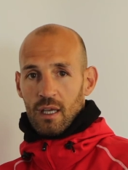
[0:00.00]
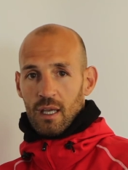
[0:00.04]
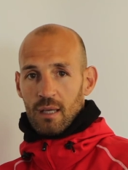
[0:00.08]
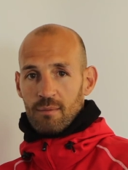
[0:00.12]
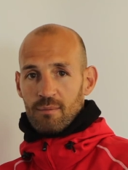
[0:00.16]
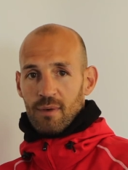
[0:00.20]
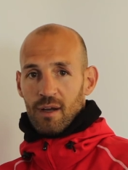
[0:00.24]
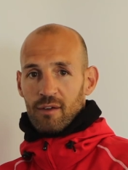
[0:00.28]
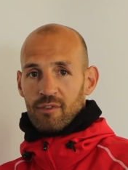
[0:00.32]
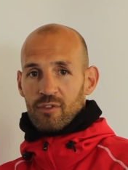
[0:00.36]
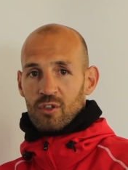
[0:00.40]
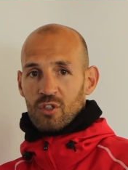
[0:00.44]
in
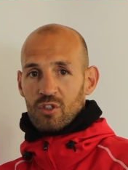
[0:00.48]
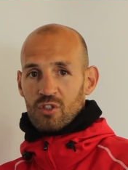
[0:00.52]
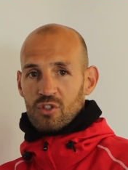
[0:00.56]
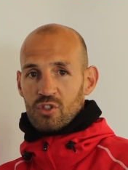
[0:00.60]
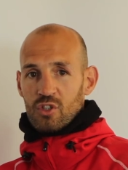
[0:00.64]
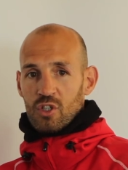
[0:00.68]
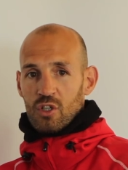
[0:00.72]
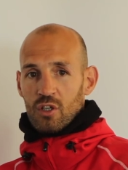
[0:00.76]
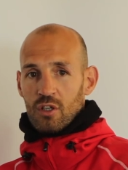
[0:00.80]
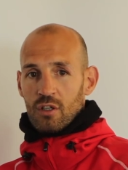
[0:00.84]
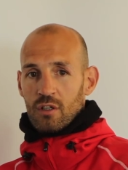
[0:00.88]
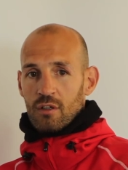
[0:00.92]
my first
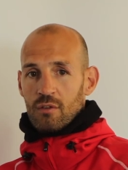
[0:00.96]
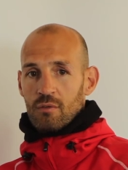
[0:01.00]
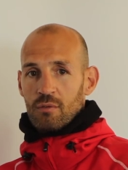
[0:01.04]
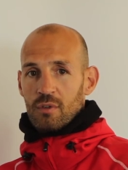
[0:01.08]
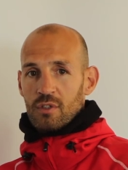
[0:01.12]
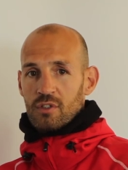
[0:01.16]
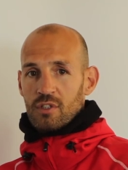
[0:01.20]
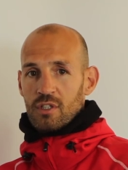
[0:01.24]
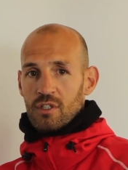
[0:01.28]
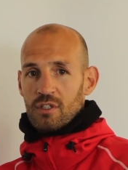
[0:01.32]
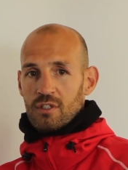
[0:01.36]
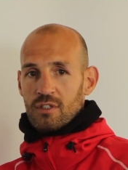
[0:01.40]
year,
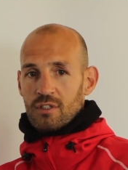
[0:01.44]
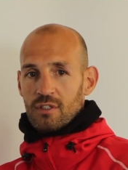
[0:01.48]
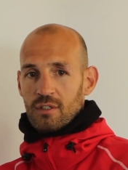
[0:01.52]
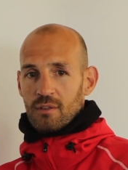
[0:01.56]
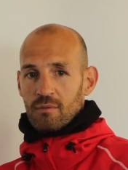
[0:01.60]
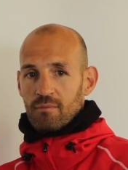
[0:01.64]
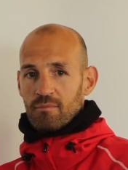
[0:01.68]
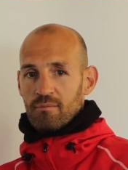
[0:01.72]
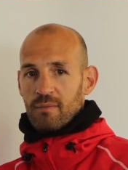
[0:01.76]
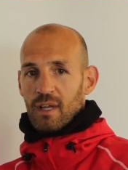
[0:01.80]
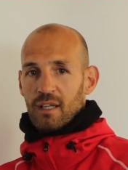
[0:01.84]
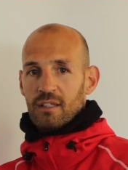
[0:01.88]
which is
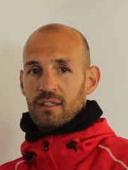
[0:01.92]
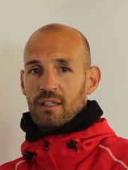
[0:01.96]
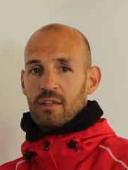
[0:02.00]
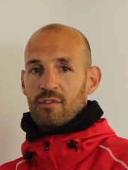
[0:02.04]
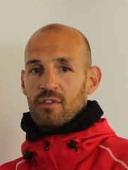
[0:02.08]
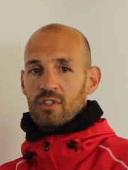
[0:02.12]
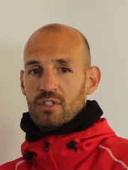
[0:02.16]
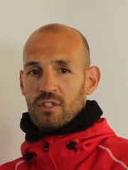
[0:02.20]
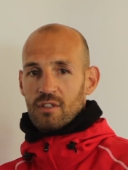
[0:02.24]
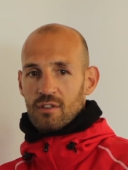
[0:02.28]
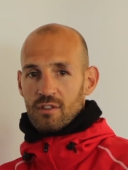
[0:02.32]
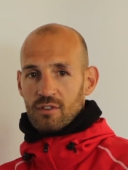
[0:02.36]

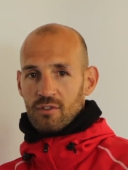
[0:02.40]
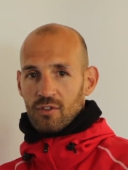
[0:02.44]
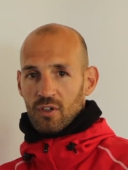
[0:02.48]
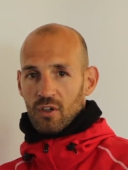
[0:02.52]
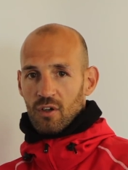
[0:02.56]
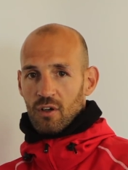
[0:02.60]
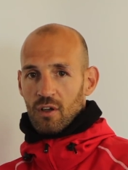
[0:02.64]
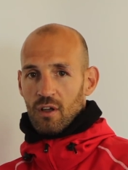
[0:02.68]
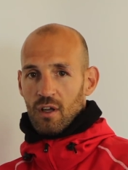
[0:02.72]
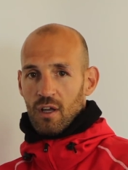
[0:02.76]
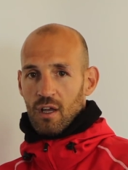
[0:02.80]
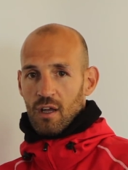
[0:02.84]
magnificent
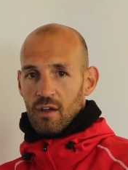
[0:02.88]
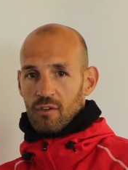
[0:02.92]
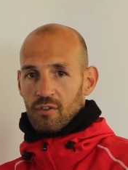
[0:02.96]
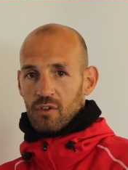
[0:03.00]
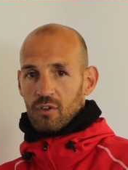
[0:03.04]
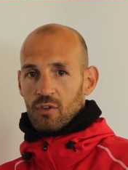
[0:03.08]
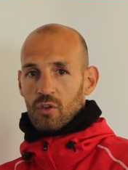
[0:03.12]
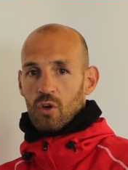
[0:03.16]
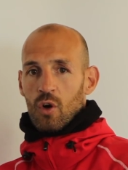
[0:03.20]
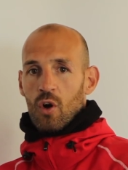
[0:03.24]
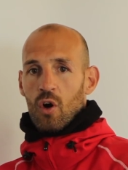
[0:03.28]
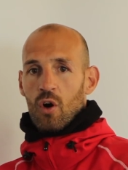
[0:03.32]
for,
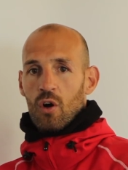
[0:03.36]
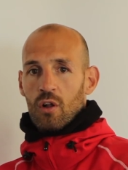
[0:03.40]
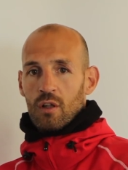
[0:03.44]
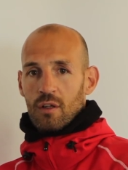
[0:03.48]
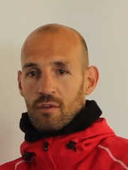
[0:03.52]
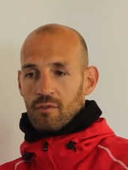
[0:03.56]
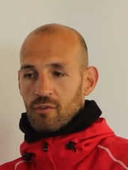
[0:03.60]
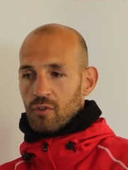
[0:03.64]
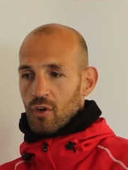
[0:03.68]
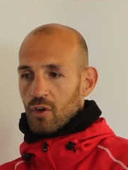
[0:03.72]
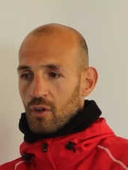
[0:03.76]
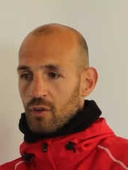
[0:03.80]
for all
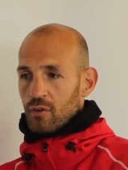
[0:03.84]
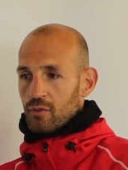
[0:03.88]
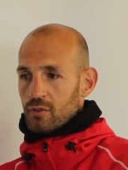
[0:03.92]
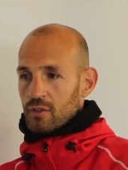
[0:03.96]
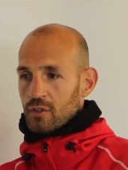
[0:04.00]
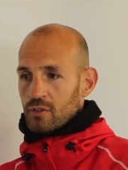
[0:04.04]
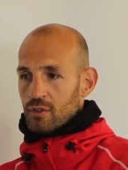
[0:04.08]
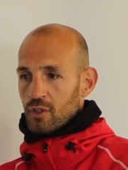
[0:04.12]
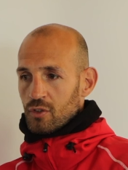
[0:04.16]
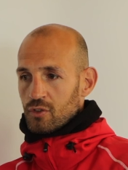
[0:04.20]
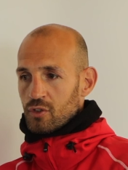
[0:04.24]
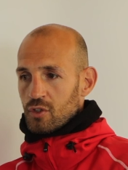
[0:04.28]
involved,
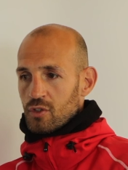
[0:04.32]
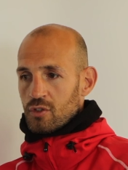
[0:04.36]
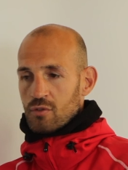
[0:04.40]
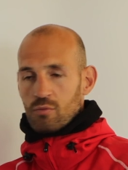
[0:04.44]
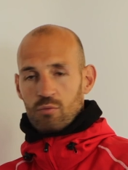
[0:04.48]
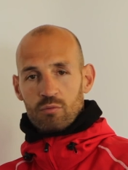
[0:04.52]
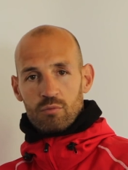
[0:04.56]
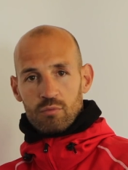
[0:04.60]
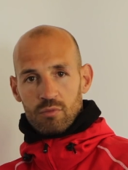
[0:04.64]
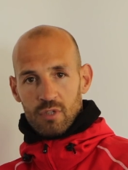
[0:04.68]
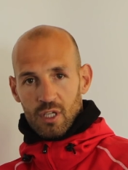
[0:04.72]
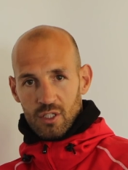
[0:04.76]
not just
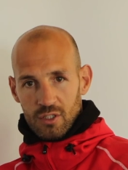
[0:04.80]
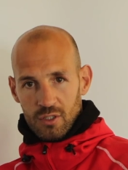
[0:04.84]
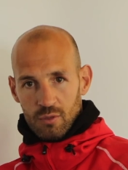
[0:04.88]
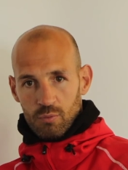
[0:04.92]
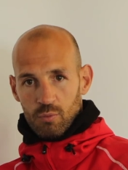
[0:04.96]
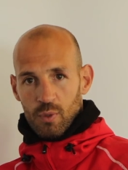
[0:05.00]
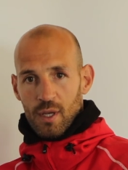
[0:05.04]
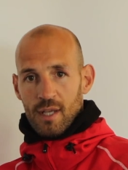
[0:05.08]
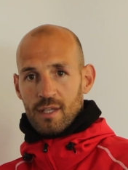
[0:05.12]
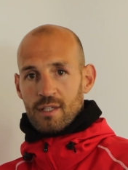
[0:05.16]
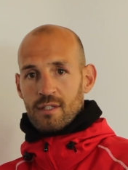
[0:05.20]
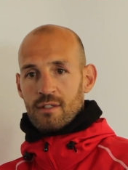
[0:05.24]
Riasa
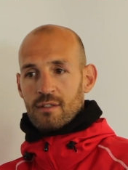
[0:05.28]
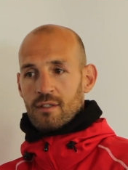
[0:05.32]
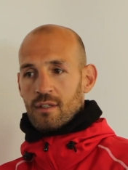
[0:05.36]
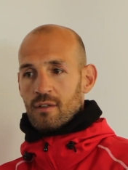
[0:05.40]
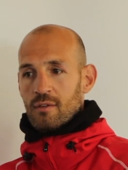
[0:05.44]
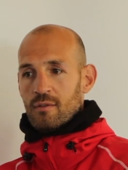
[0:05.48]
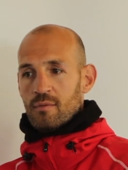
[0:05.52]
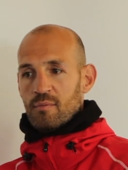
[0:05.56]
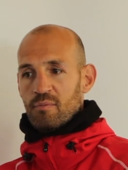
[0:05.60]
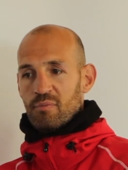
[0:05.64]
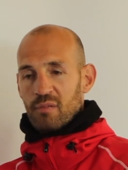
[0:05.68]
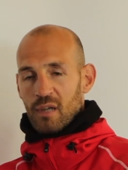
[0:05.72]
West
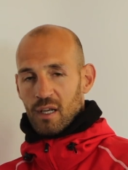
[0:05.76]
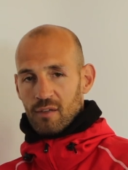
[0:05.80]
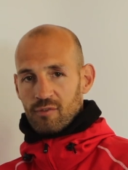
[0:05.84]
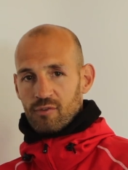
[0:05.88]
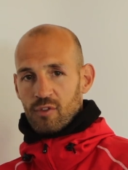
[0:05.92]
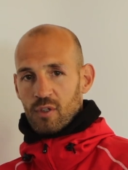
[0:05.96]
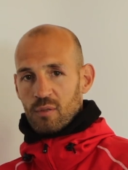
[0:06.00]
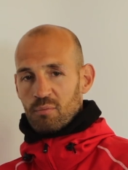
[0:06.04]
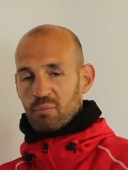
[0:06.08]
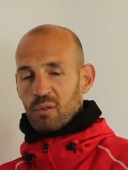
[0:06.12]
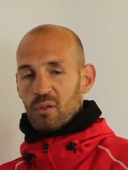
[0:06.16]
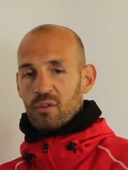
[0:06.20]
and
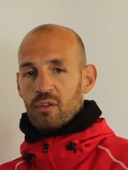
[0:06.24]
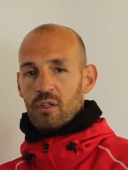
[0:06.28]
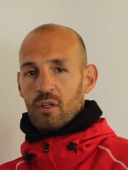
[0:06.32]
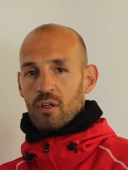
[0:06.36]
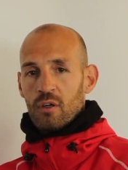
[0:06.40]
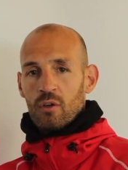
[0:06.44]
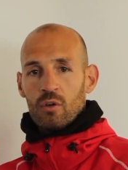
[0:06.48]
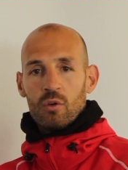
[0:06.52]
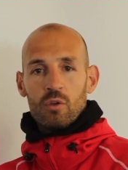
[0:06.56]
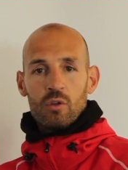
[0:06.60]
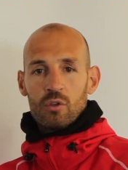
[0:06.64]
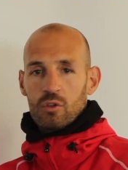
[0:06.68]
Bradford, but the
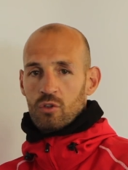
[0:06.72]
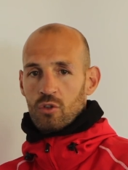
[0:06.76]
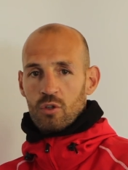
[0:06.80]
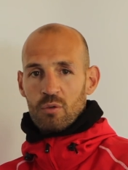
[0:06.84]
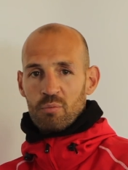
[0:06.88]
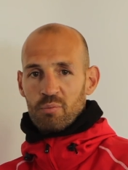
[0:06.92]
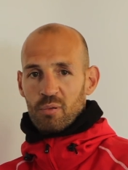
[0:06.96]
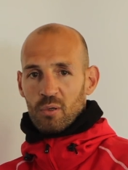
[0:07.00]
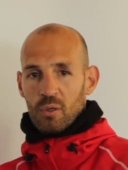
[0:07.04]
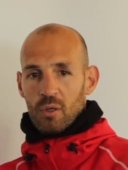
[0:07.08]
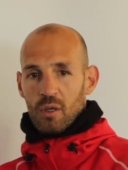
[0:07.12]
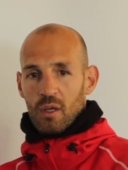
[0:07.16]
whole
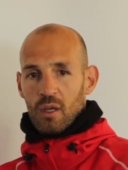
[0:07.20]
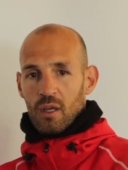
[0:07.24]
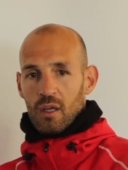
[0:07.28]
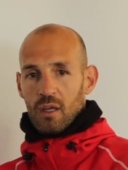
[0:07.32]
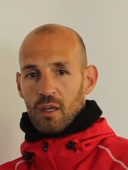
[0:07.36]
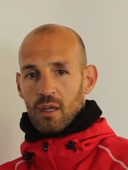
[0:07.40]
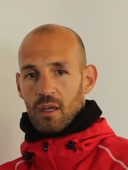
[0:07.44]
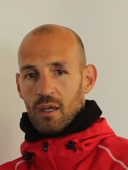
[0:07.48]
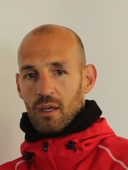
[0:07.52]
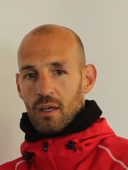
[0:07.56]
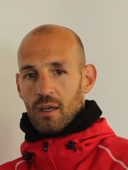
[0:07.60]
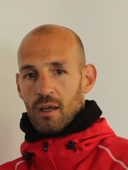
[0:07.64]
group.
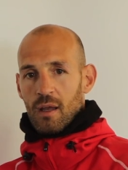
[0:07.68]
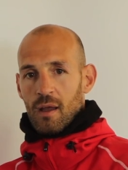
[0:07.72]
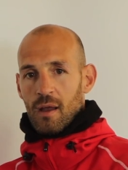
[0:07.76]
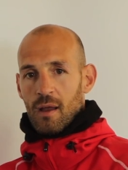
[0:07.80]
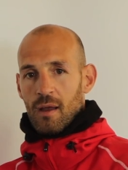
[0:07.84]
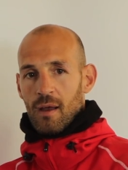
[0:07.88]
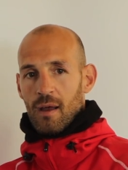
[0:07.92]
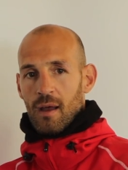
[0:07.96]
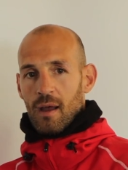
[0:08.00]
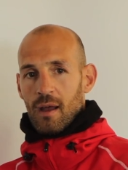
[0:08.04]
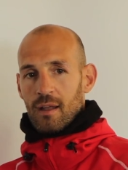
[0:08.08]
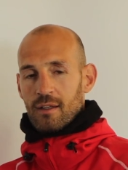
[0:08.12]

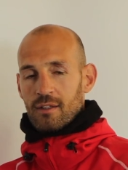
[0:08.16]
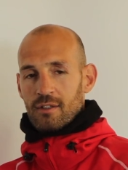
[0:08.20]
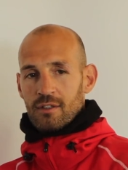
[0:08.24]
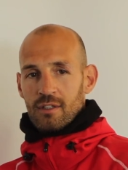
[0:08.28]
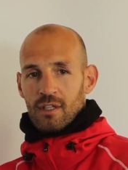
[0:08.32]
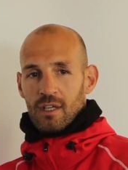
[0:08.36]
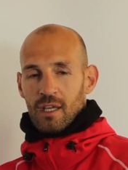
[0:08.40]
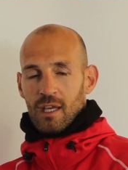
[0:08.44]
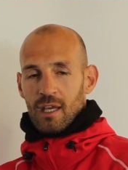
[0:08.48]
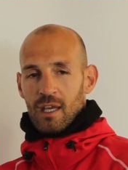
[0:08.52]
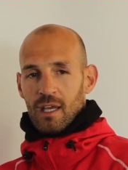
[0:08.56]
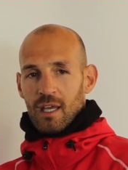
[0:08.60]
Uh, and
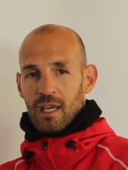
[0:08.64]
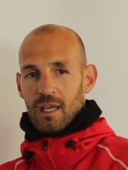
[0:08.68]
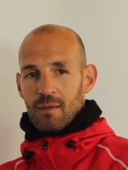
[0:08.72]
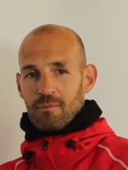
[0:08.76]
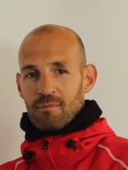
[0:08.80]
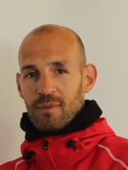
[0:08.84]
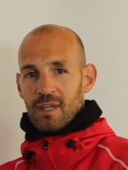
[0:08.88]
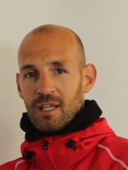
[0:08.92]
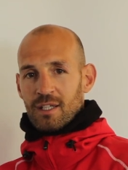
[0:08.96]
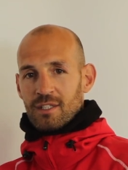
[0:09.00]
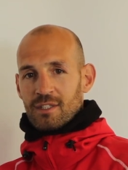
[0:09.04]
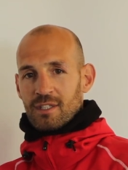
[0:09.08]
it
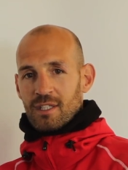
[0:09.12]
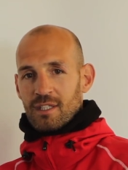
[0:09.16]
makes